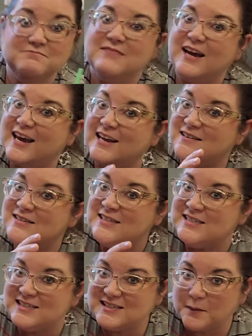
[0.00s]
again,
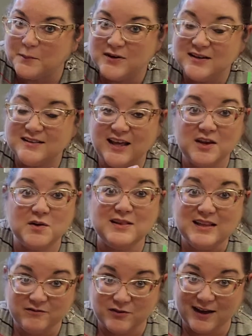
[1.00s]
someone that you
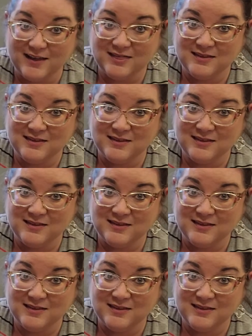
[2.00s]
live with,